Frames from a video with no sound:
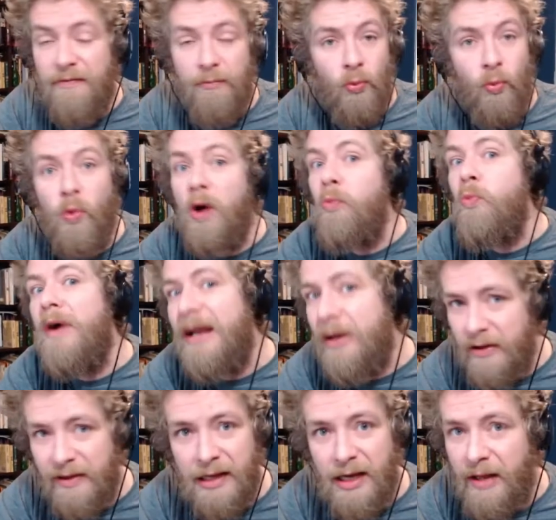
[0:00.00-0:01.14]
One way or
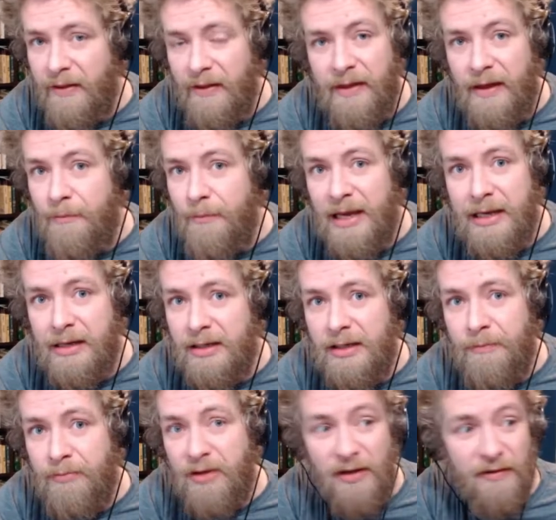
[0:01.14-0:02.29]
the other, they're made
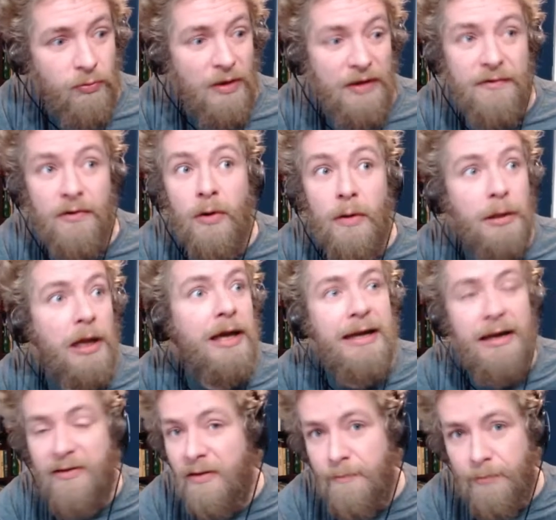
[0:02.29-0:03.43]
up, because if you applied
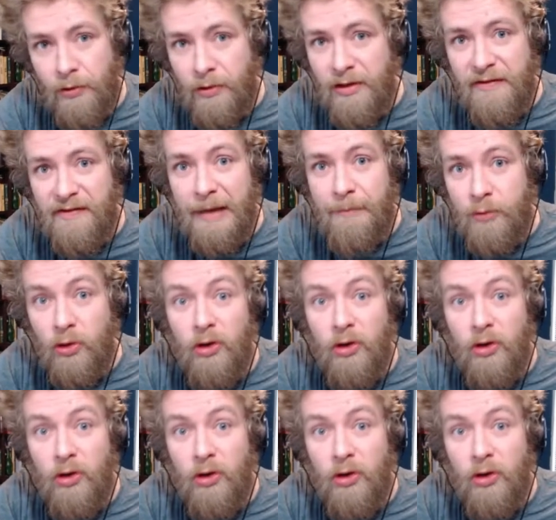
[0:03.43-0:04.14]
it to the broader sample,